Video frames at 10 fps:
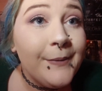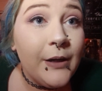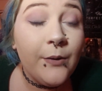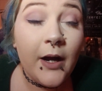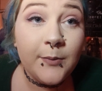
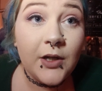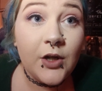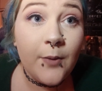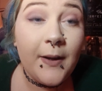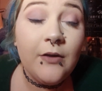Well, I'm going
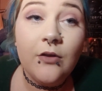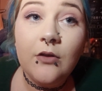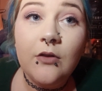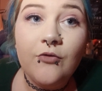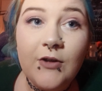to go about
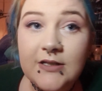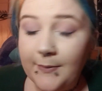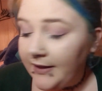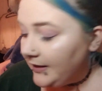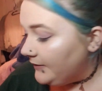the rest of
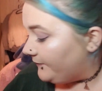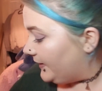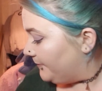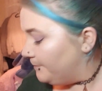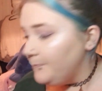my
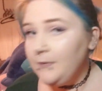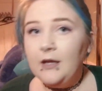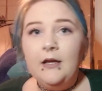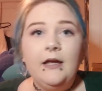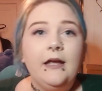evening.
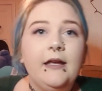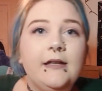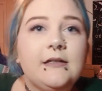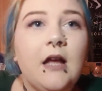It is